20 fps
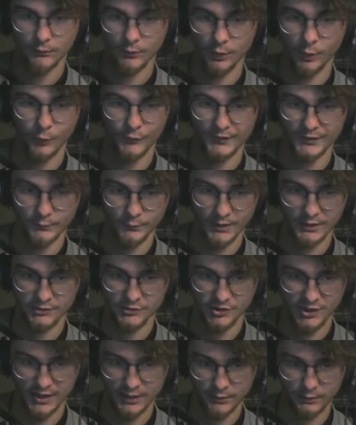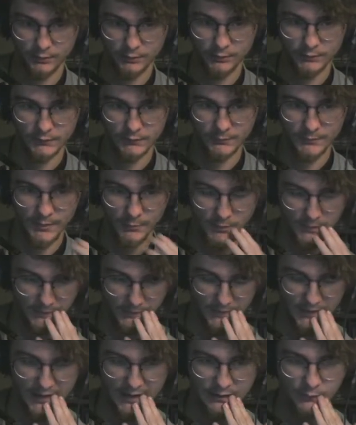only red channel to
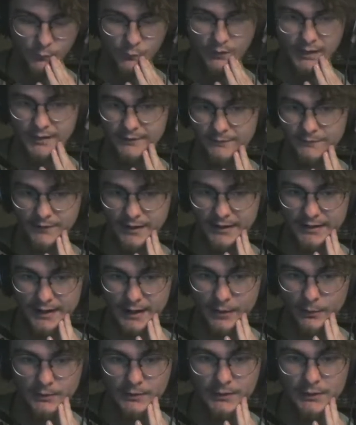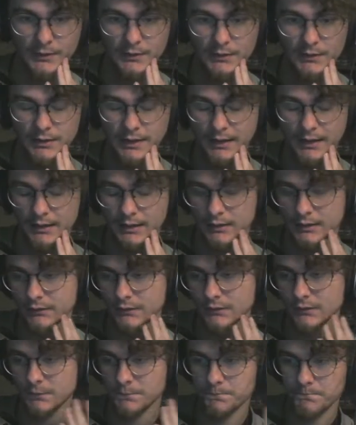mimic that red fade out,
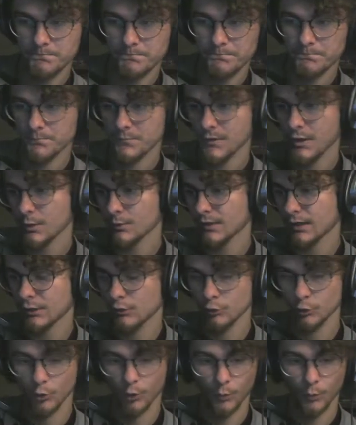and okay, cool,